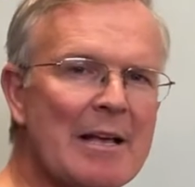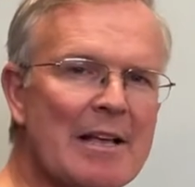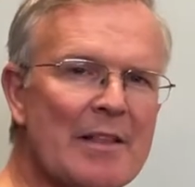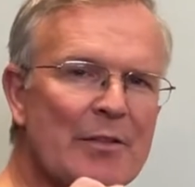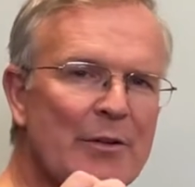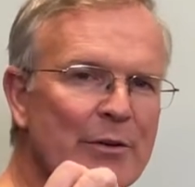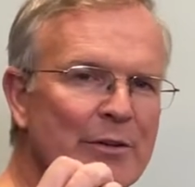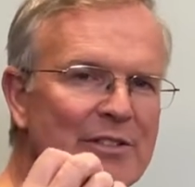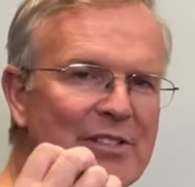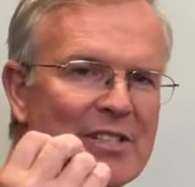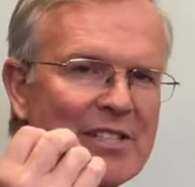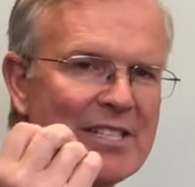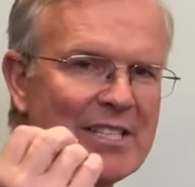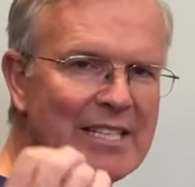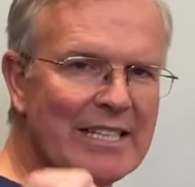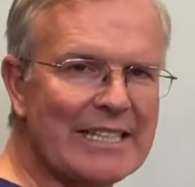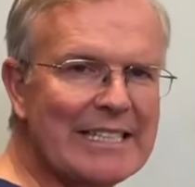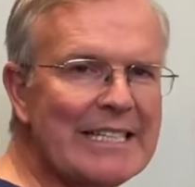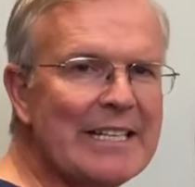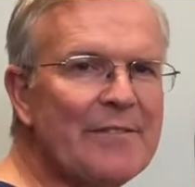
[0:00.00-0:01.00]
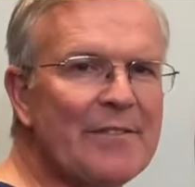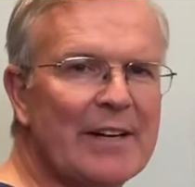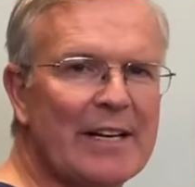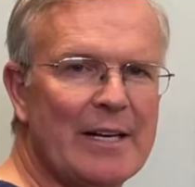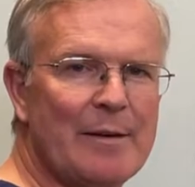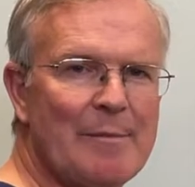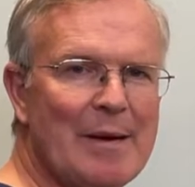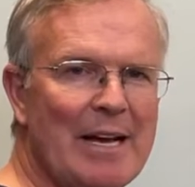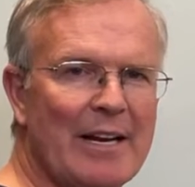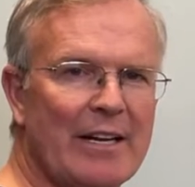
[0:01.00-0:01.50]
There is a
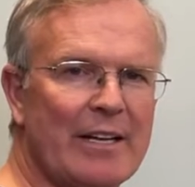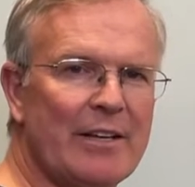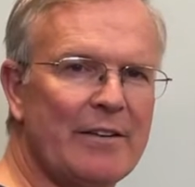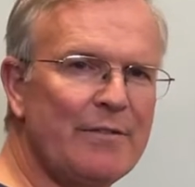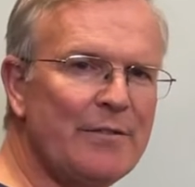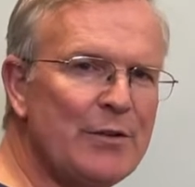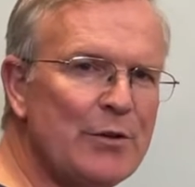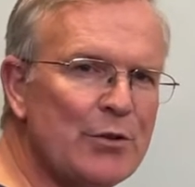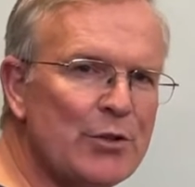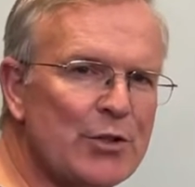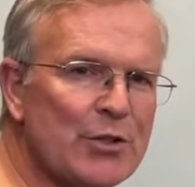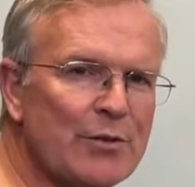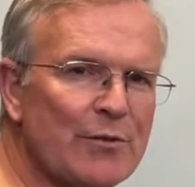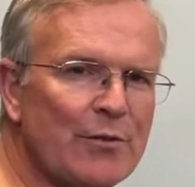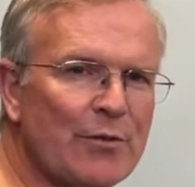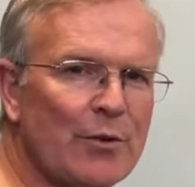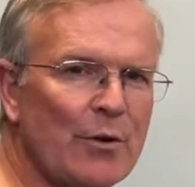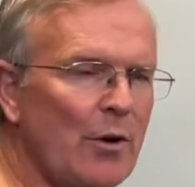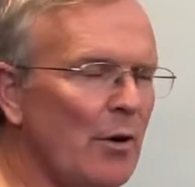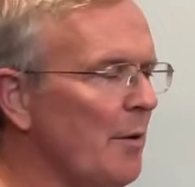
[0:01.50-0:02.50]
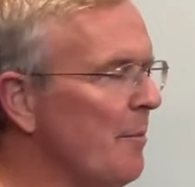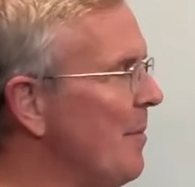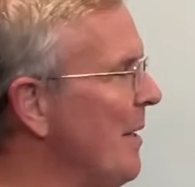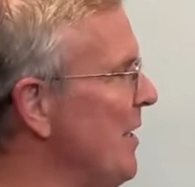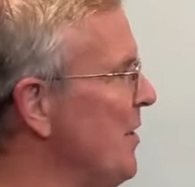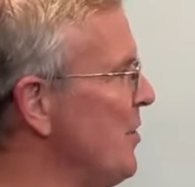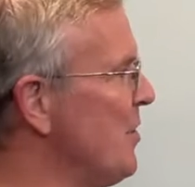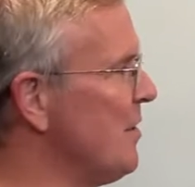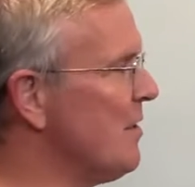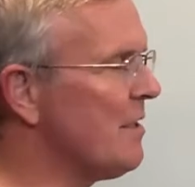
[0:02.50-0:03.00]
significant amount of confusion for our
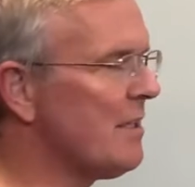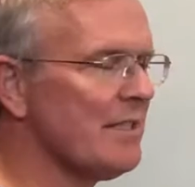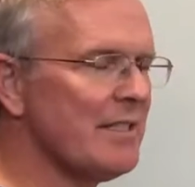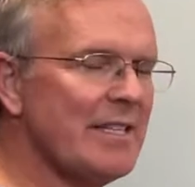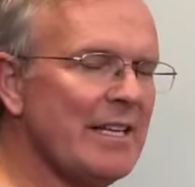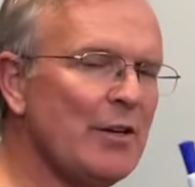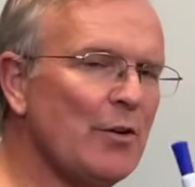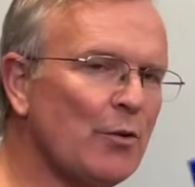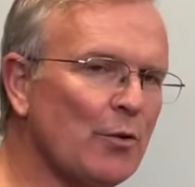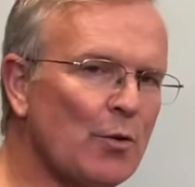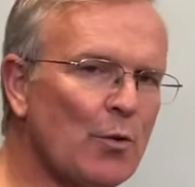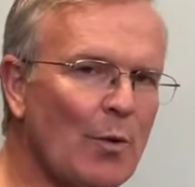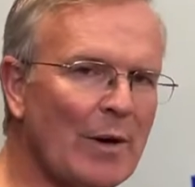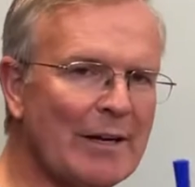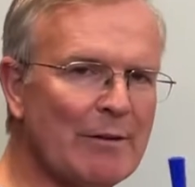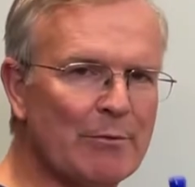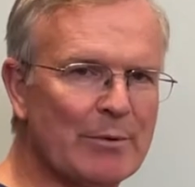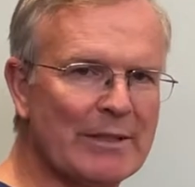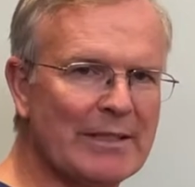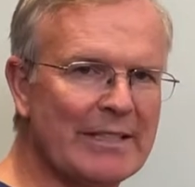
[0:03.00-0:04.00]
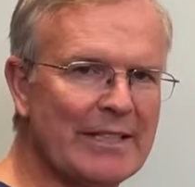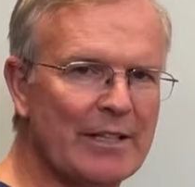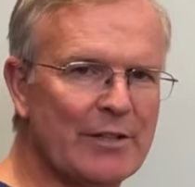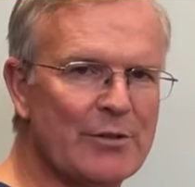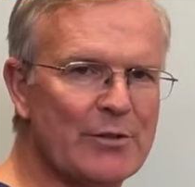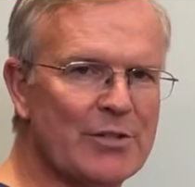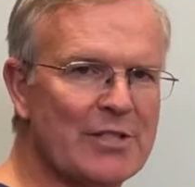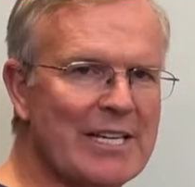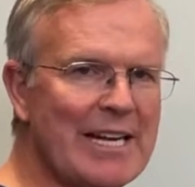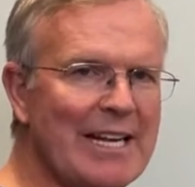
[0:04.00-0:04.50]
patients because they don't quite really
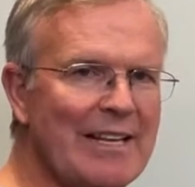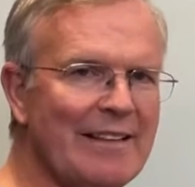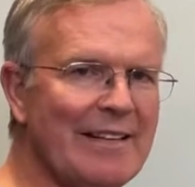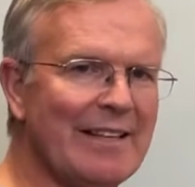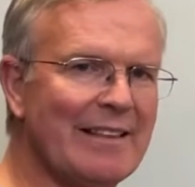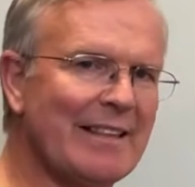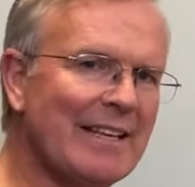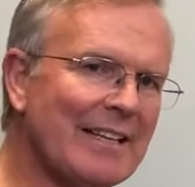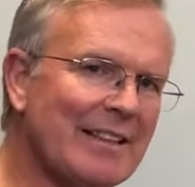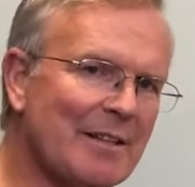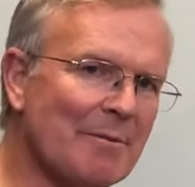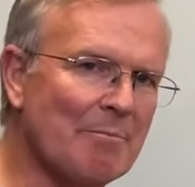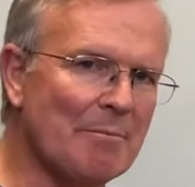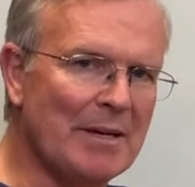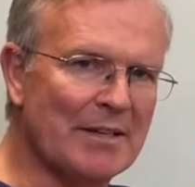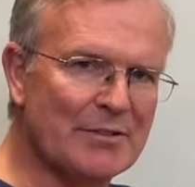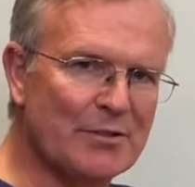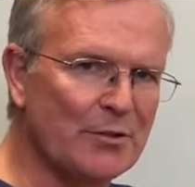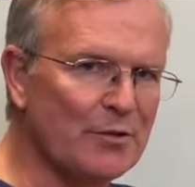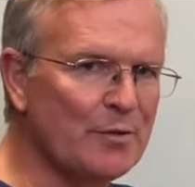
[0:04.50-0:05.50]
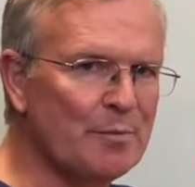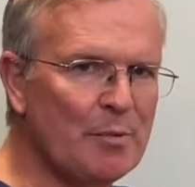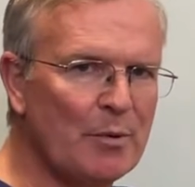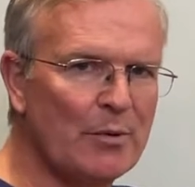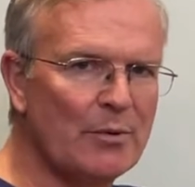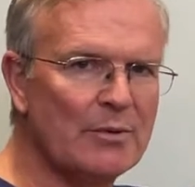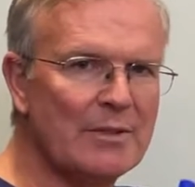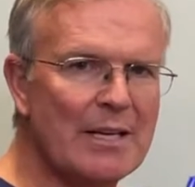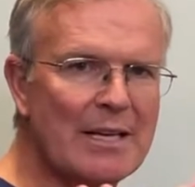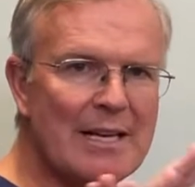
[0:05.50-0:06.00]
understand. They think the muscle's
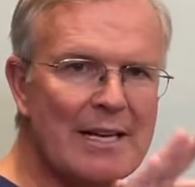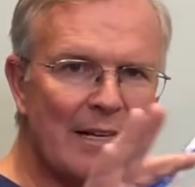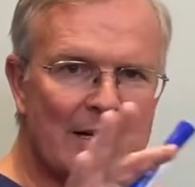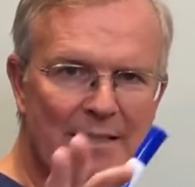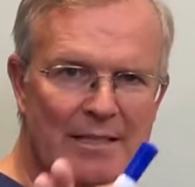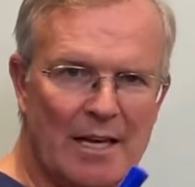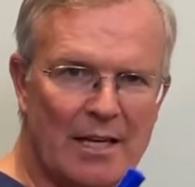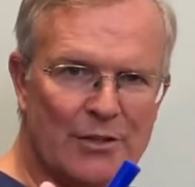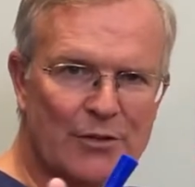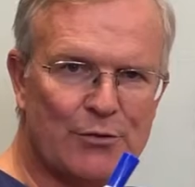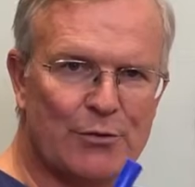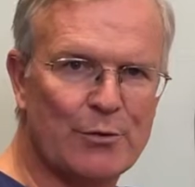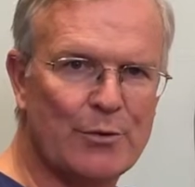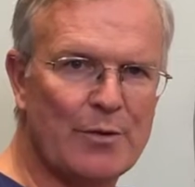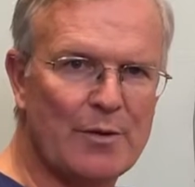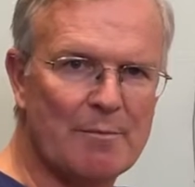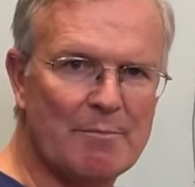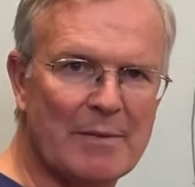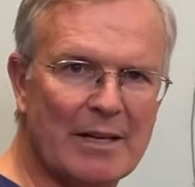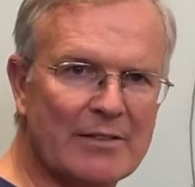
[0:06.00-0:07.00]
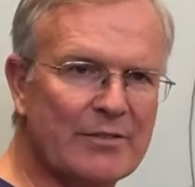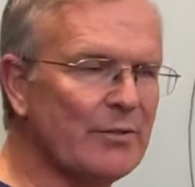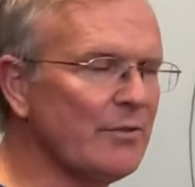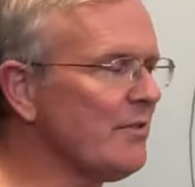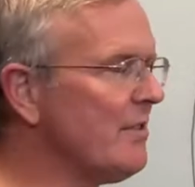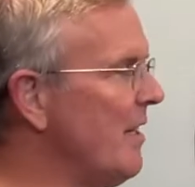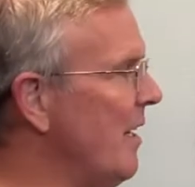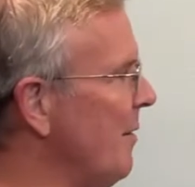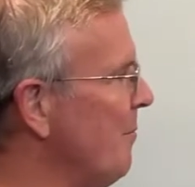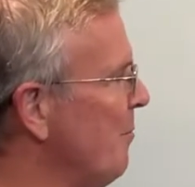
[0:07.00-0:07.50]
pulled. Not true. The
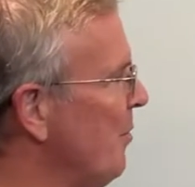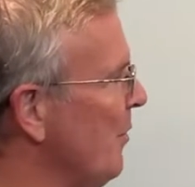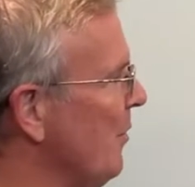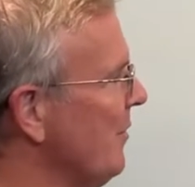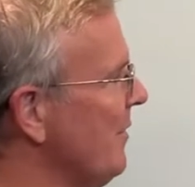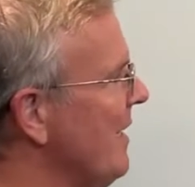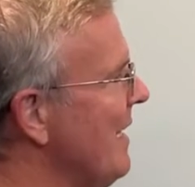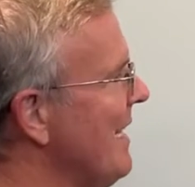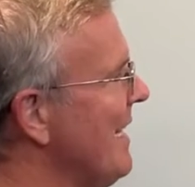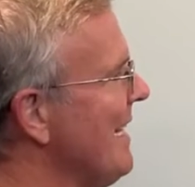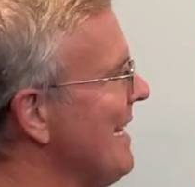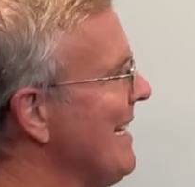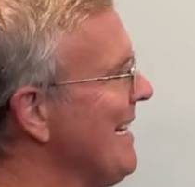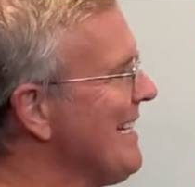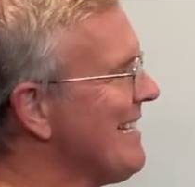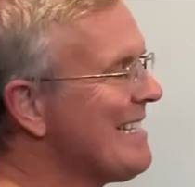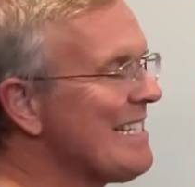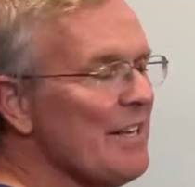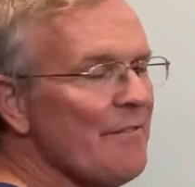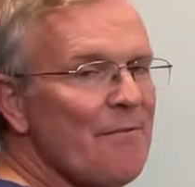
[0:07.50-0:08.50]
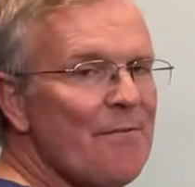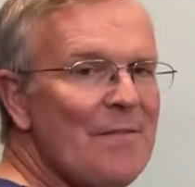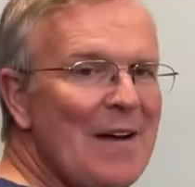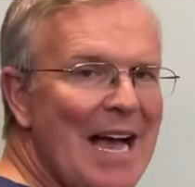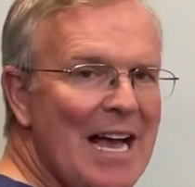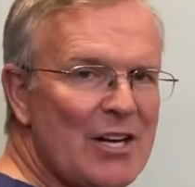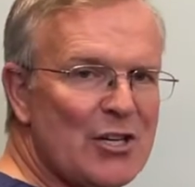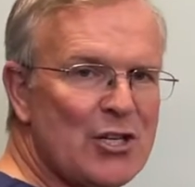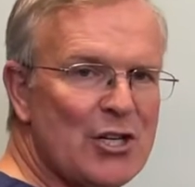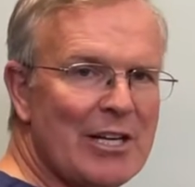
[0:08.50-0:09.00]
muscle's not pulled. It's the
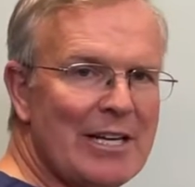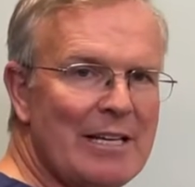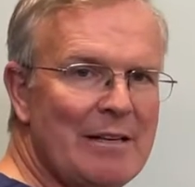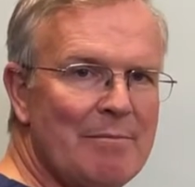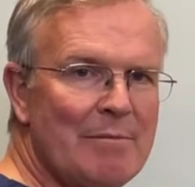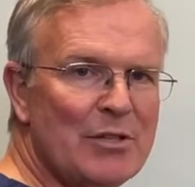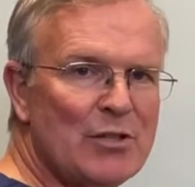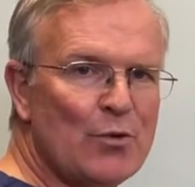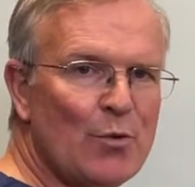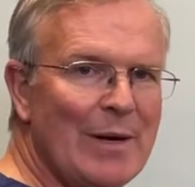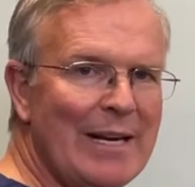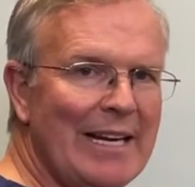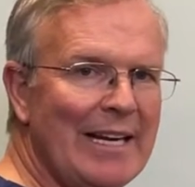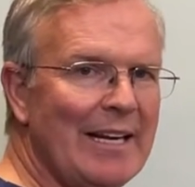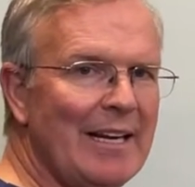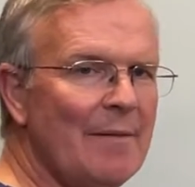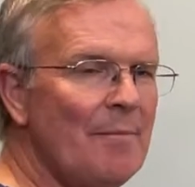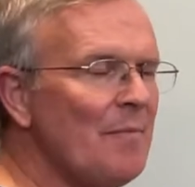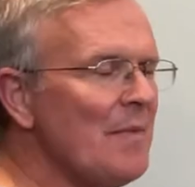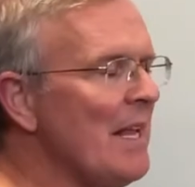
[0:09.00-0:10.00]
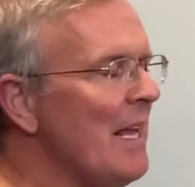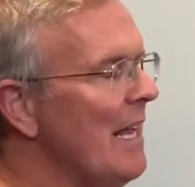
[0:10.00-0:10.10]
fascia in between.